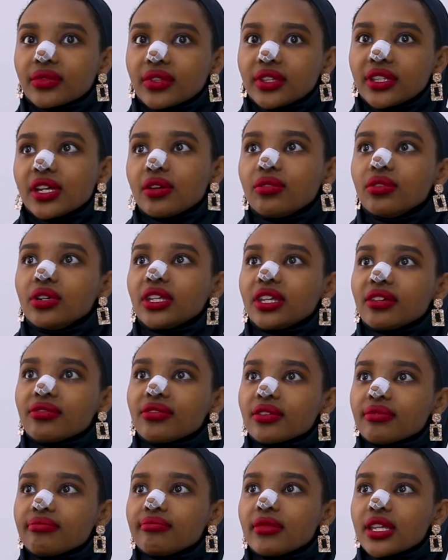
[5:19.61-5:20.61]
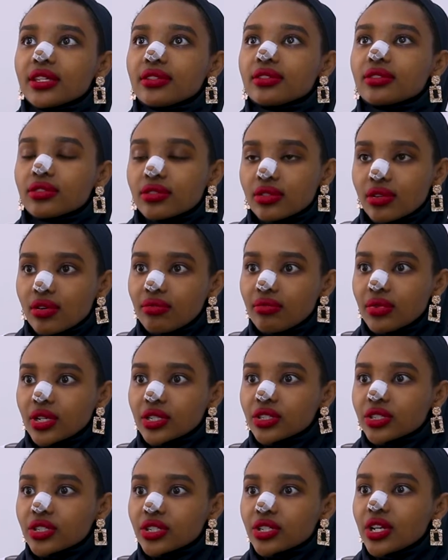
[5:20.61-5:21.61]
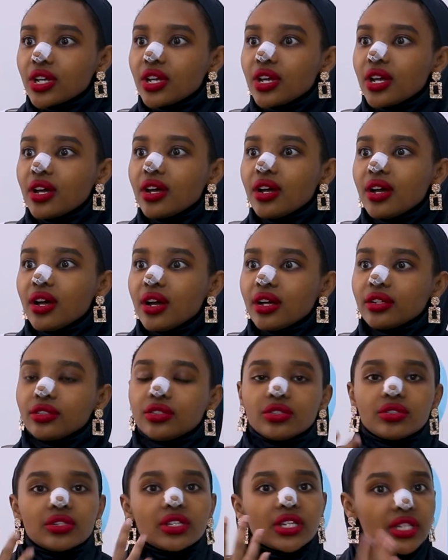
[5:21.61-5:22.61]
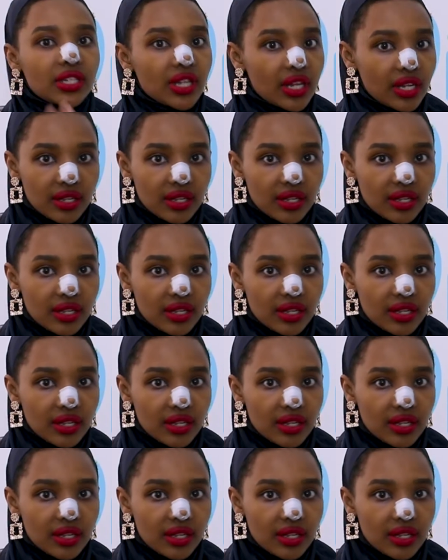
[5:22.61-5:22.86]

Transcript: they were giving me so much. Do you need